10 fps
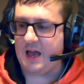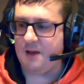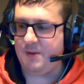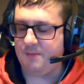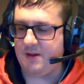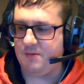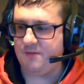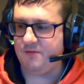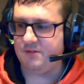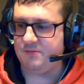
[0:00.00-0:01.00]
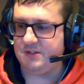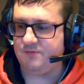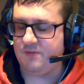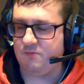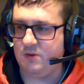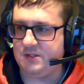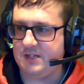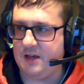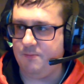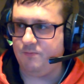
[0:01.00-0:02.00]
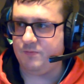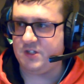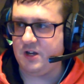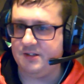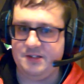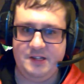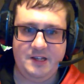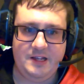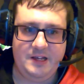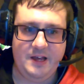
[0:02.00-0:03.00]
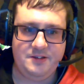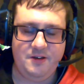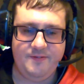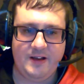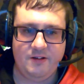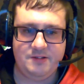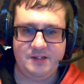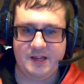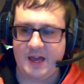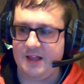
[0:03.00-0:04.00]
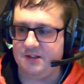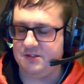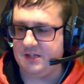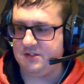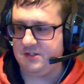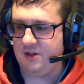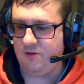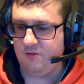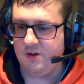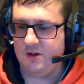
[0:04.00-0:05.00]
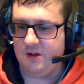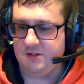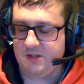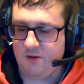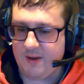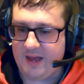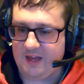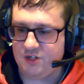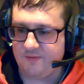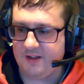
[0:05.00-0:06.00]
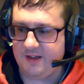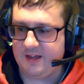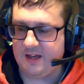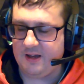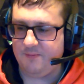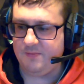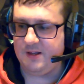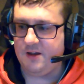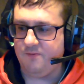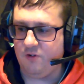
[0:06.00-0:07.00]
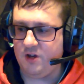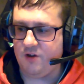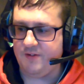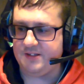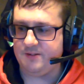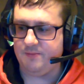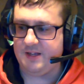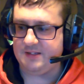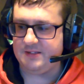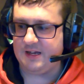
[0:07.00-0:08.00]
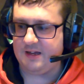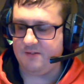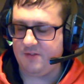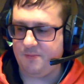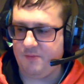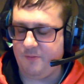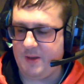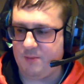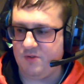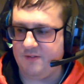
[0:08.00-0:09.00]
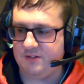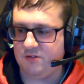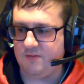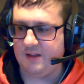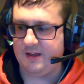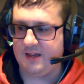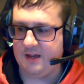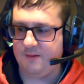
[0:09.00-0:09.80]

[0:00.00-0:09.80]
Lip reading: Big Brother was started in the year 2000. Again, it's this new age of like voyeurism. It's with Big Brother, sort of like